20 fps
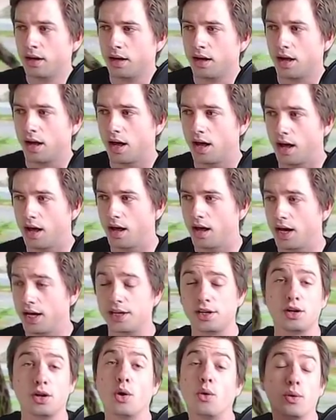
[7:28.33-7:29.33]

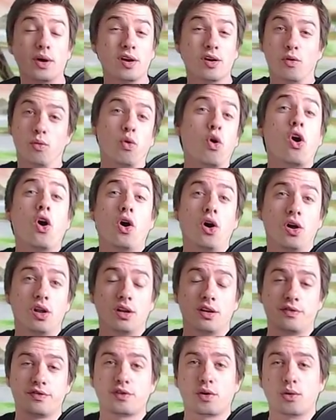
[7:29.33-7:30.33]
And you know, with a
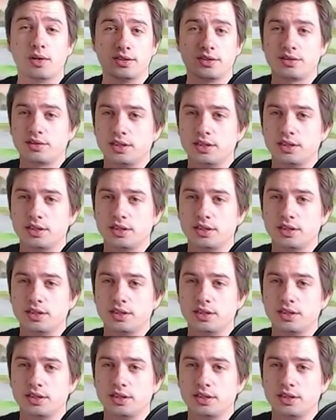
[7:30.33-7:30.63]
wall, of course,